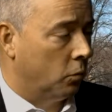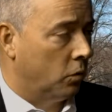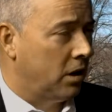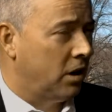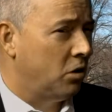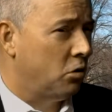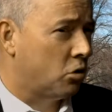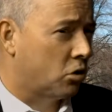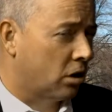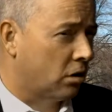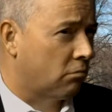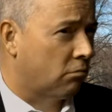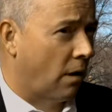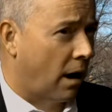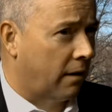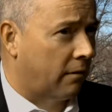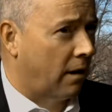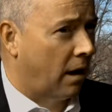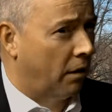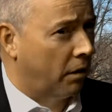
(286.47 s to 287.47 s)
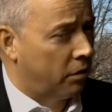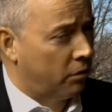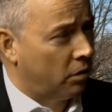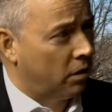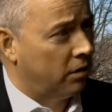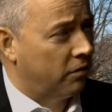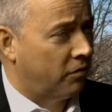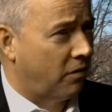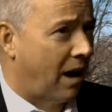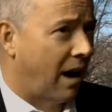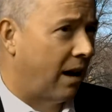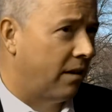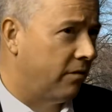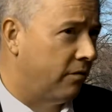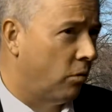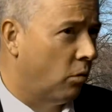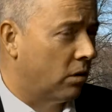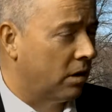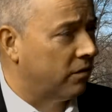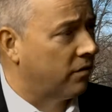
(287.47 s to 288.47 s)
We usually run around 35,
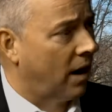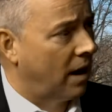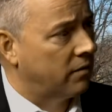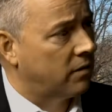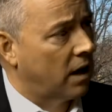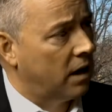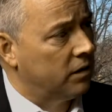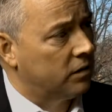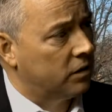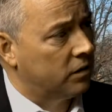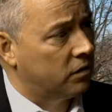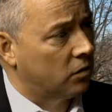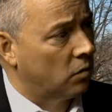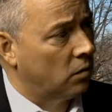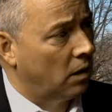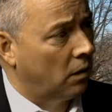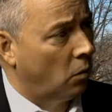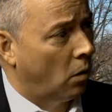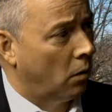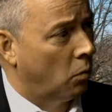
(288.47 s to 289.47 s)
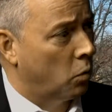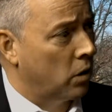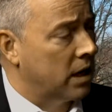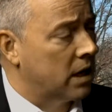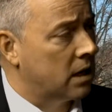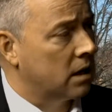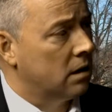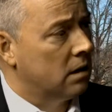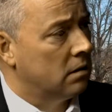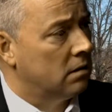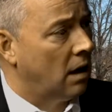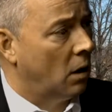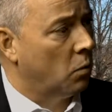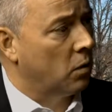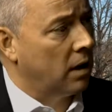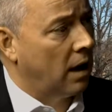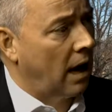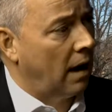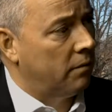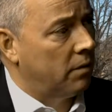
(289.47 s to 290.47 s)
45 cases a week that
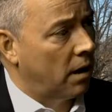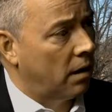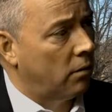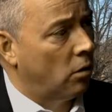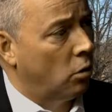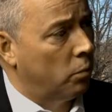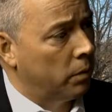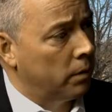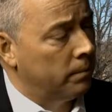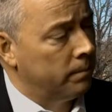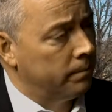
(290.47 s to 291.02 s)
we have that are open.